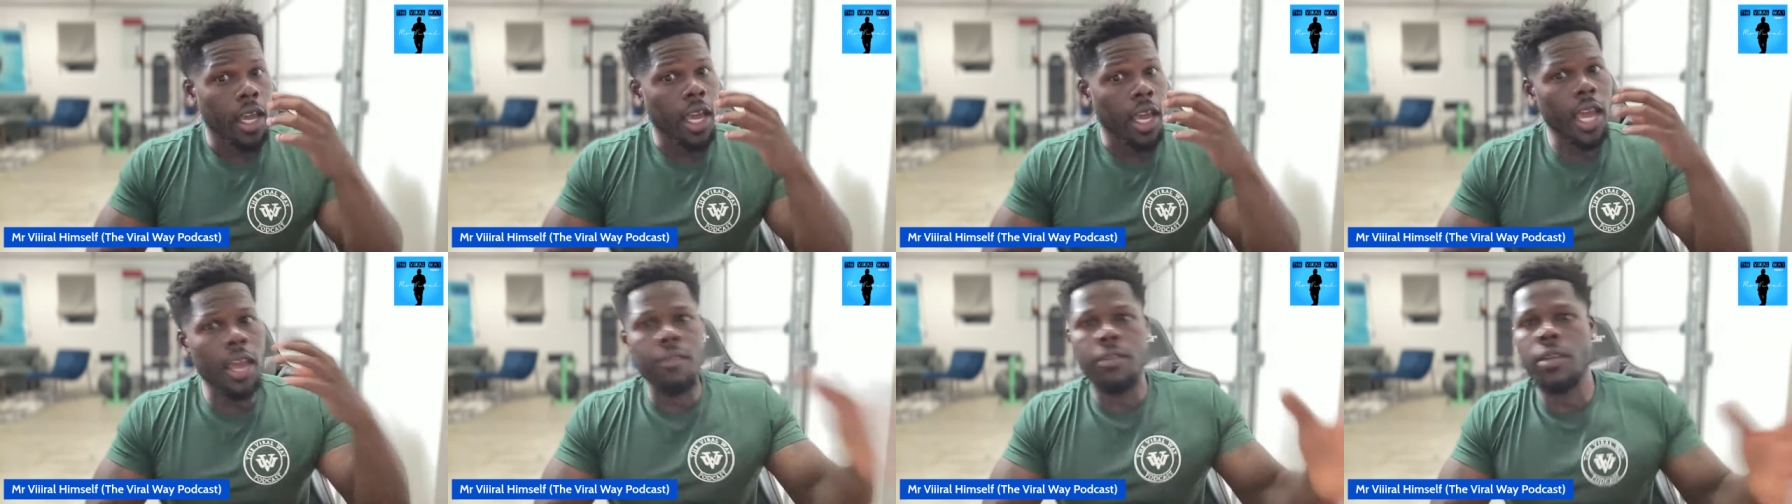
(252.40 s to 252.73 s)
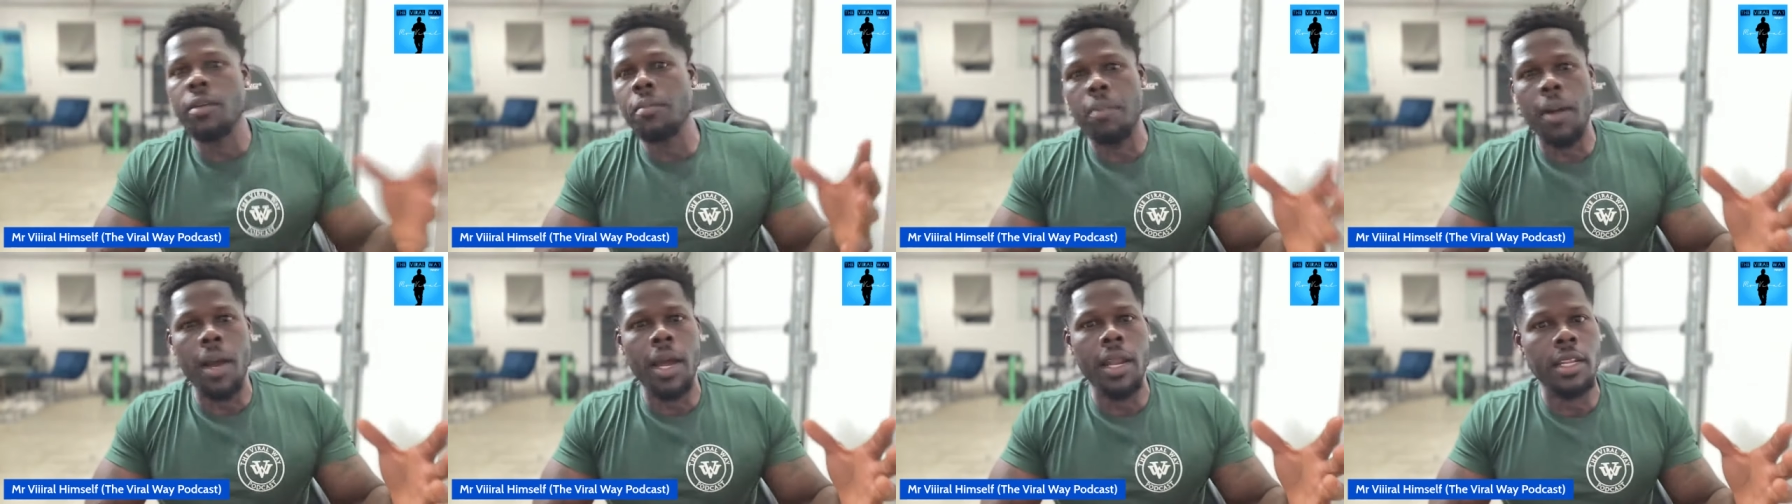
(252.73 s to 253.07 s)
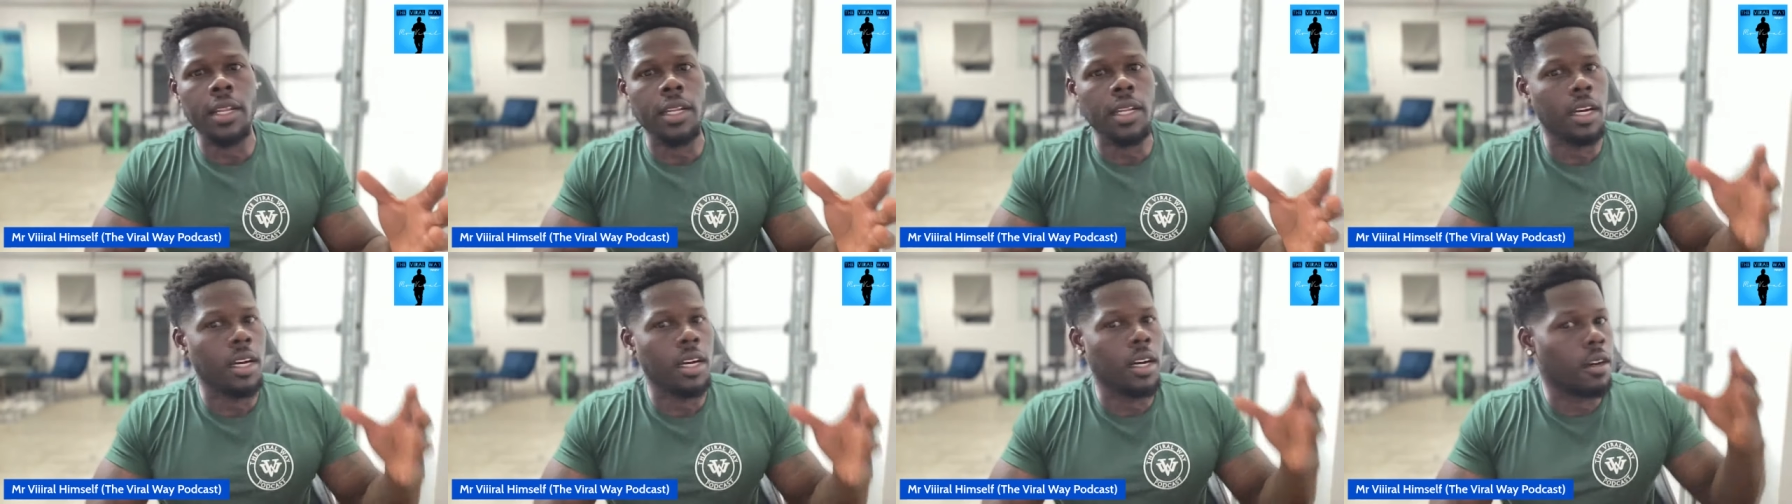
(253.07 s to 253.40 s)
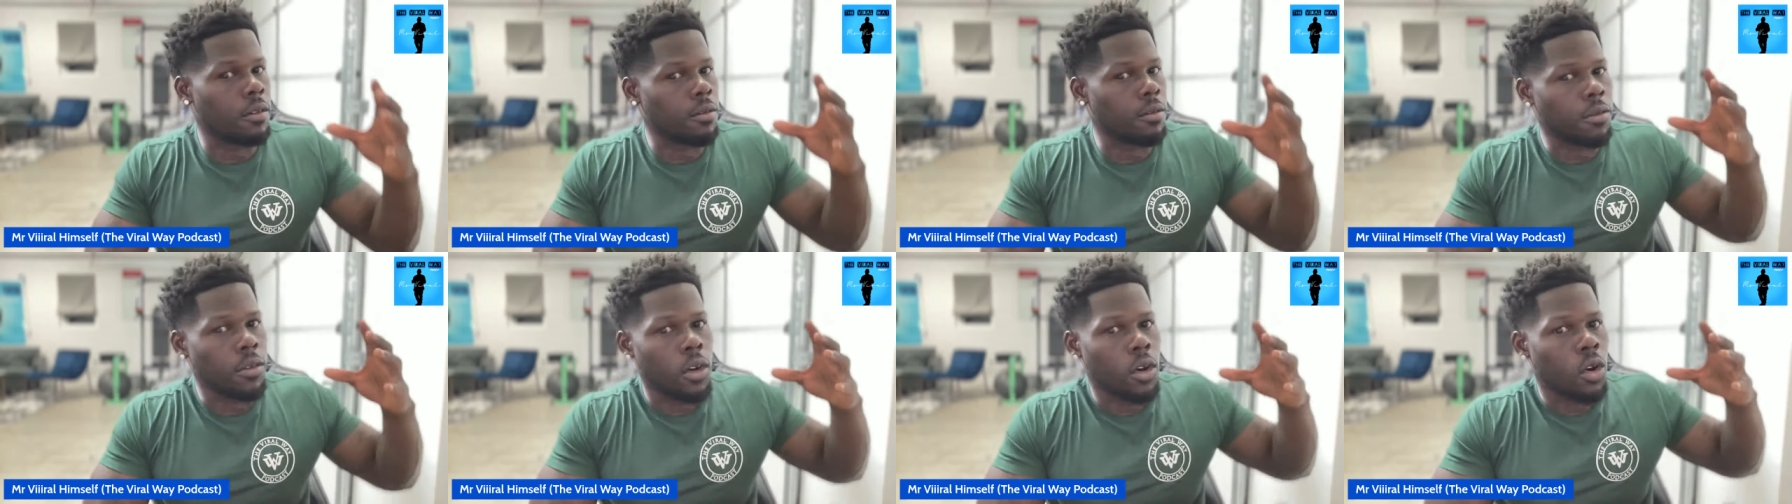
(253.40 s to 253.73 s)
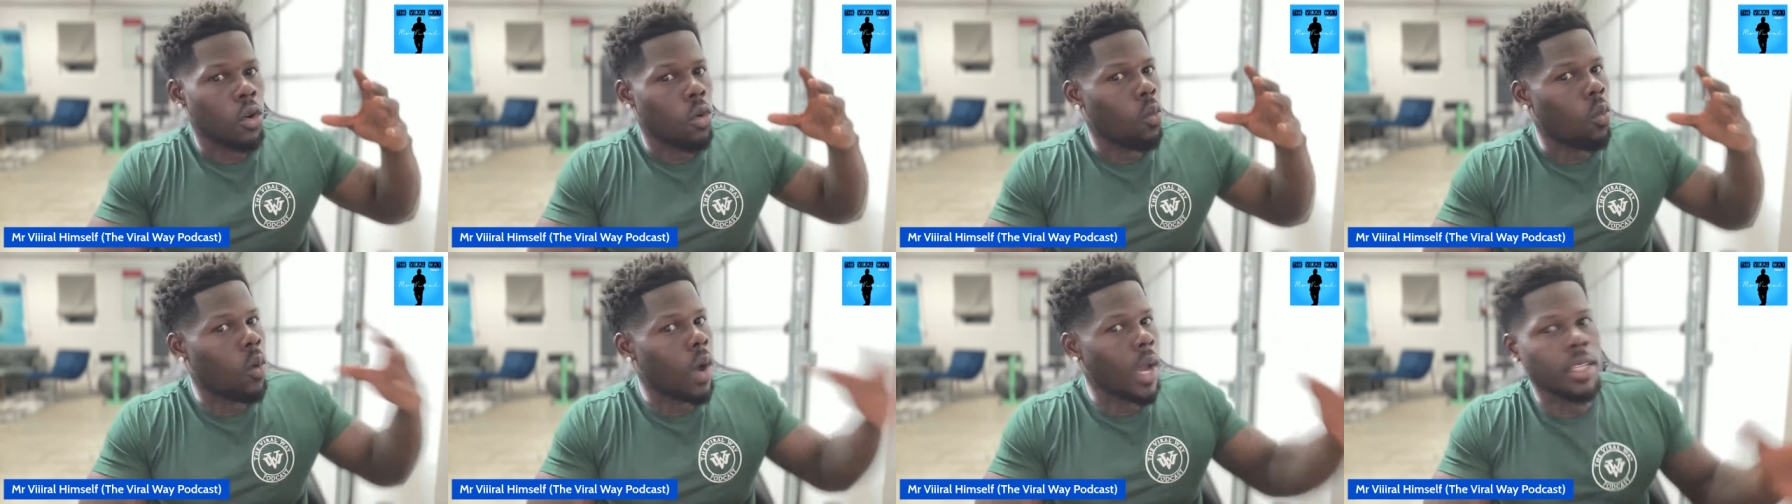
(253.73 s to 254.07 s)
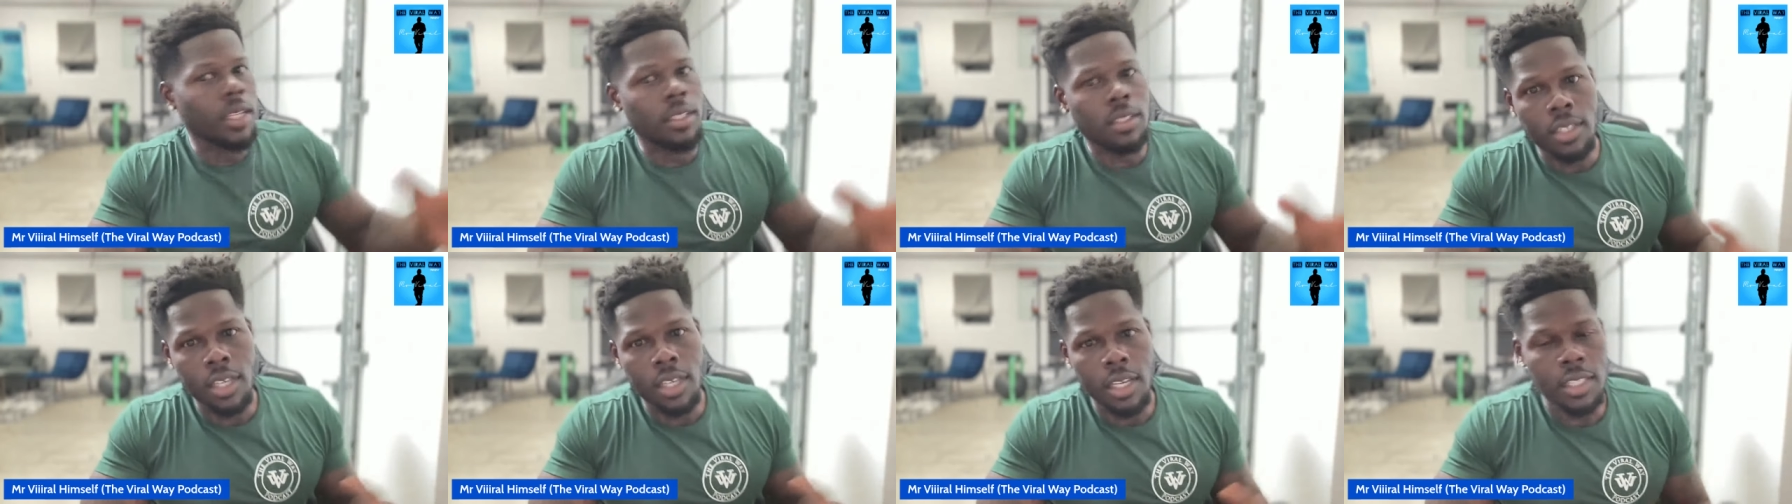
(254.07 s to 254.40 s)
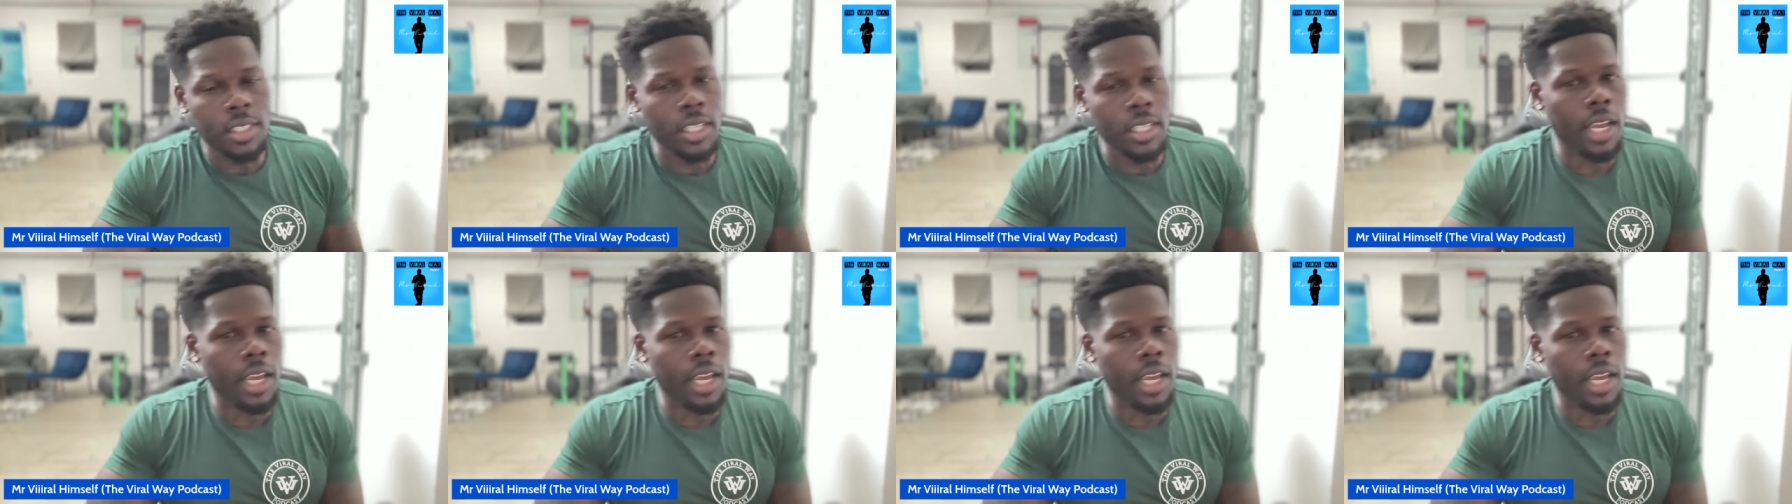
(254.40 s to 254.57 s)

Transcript: everybody love white chicks.